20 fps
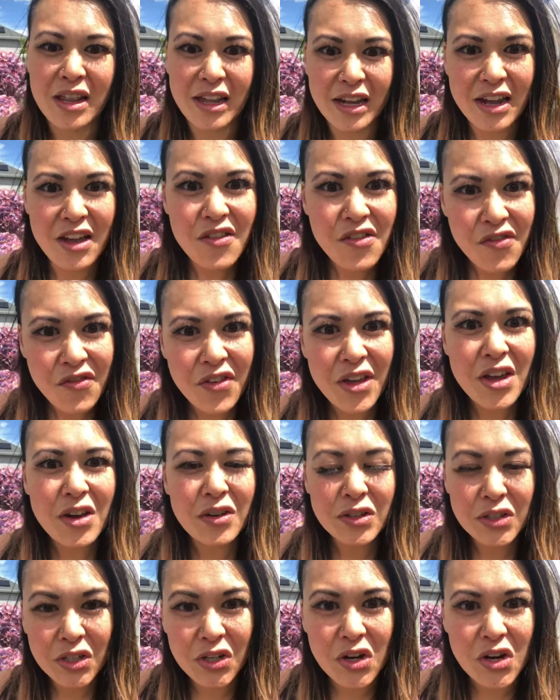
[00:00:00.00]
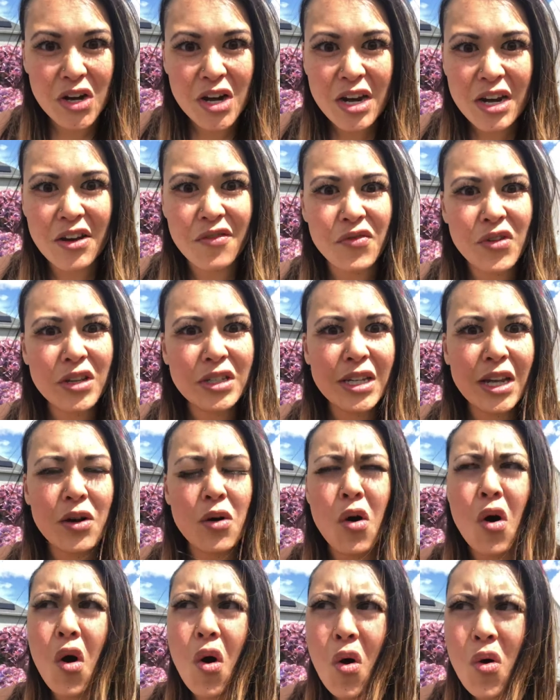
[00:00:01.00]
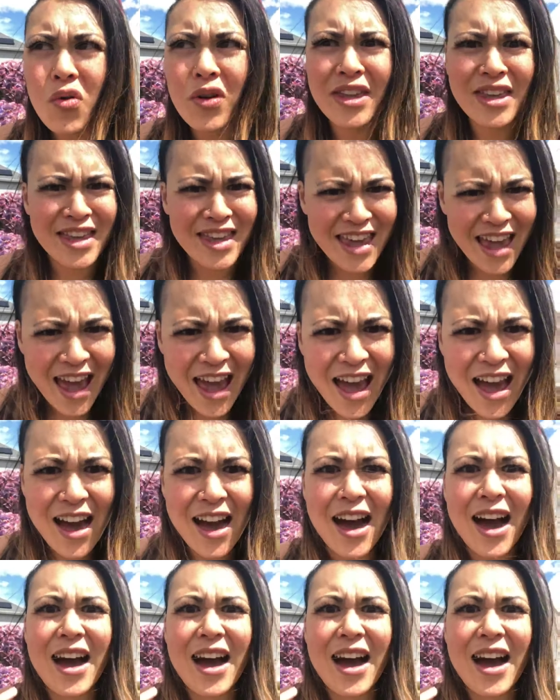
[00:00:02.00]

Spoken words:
Like, it feels good. It feels like, oh yeah,